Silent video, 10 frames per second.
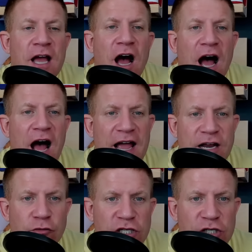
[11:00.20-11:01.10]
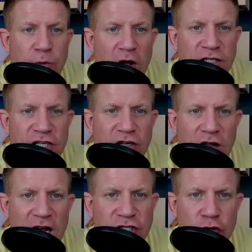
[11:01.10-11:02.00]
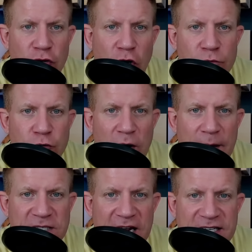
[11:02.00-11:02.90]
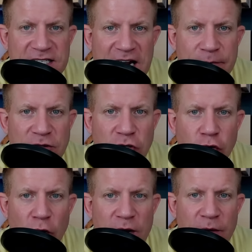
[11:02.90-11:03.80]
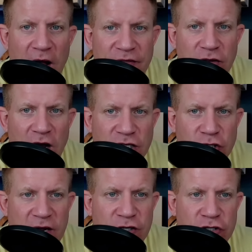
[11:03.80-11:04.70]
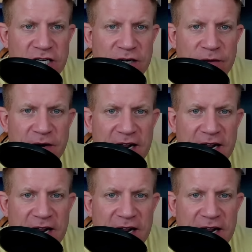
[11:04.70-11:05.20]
In response to the lawsuit, Combs' rep said in a statement, the lawyer behind the lawsuit interested in media